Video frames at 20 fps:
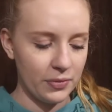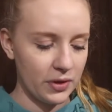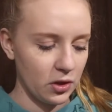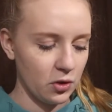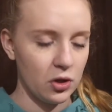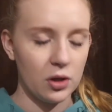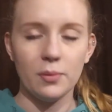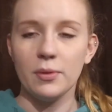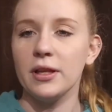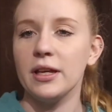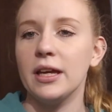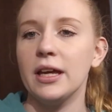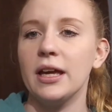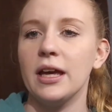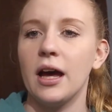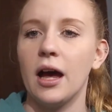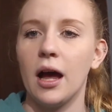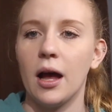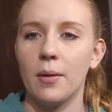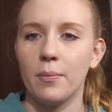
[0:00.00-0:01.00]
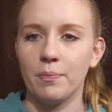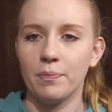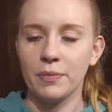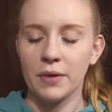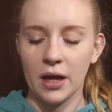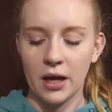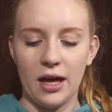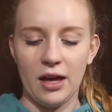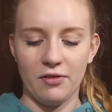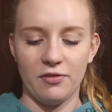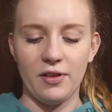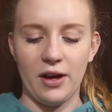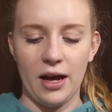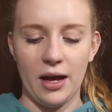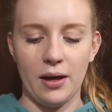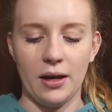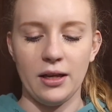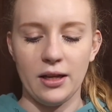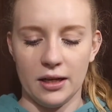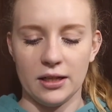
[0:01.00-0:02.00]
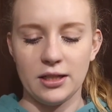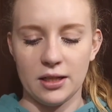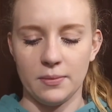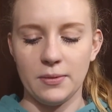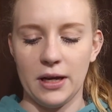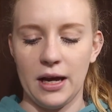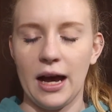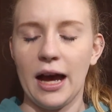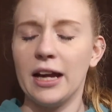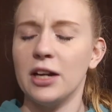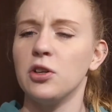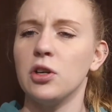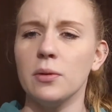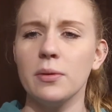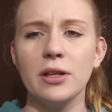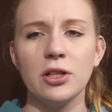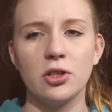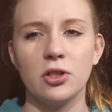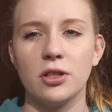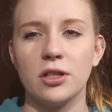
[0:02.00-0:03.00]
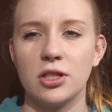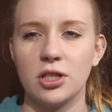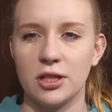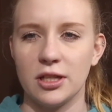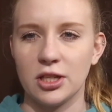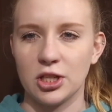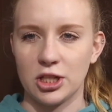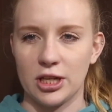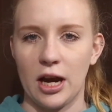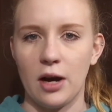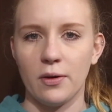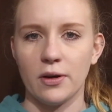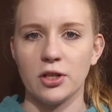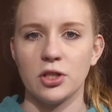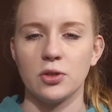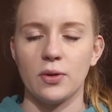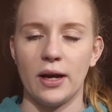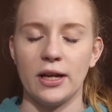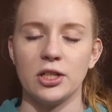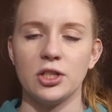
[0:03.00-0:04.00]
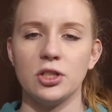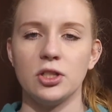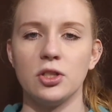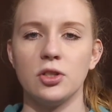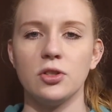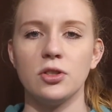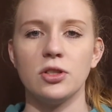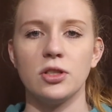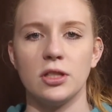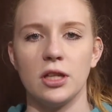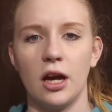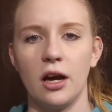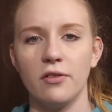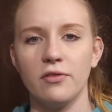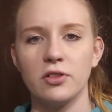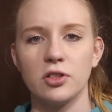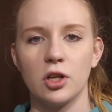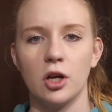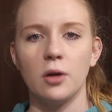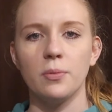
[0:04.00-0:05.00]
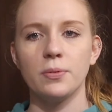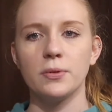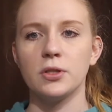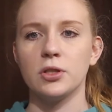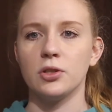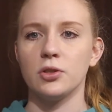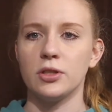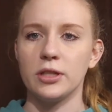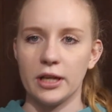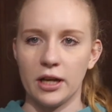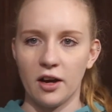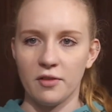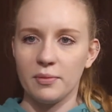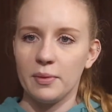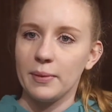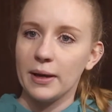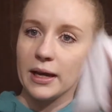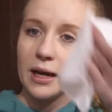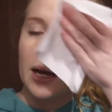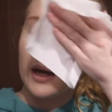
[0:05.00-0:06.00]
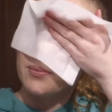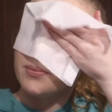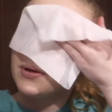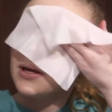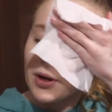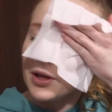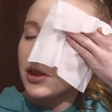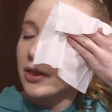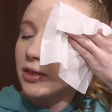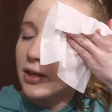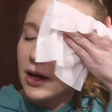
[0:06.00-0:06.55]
Normally, I normally do this in the shower, so I just use Dove soap to take off my makeup with